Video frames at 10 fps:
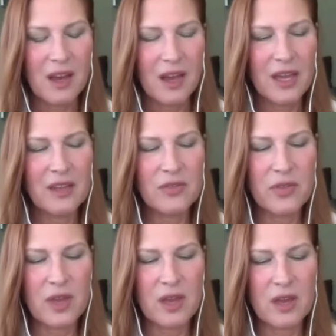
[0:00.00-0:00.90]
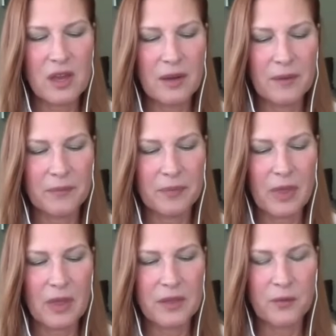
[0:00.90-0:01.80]
in the
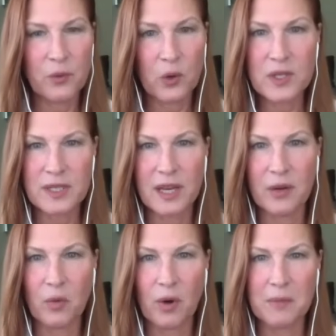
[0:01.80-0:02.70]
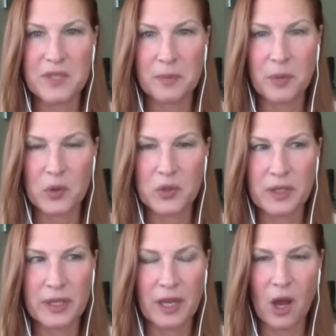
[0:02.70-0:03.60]
the first scene where I'm
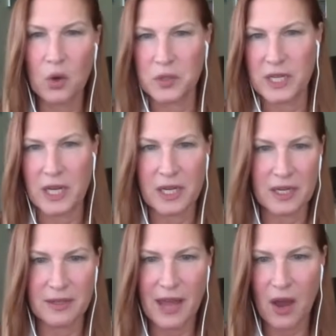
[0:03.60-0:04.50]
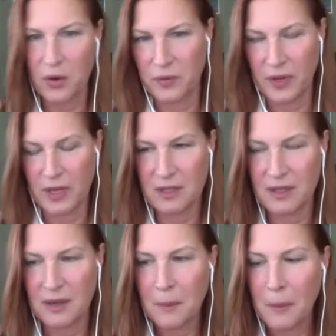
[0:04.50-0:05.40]
supposedly OD'd and out of it,
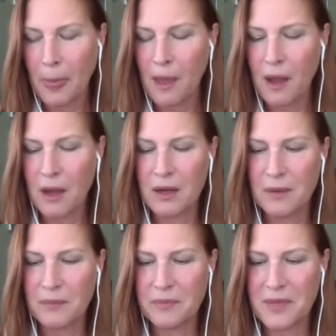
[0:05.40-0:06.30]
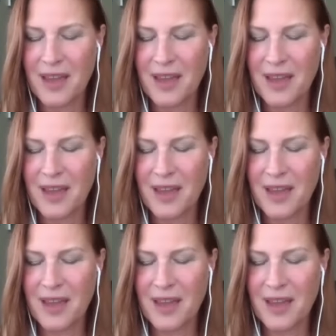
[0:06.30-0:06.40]
um,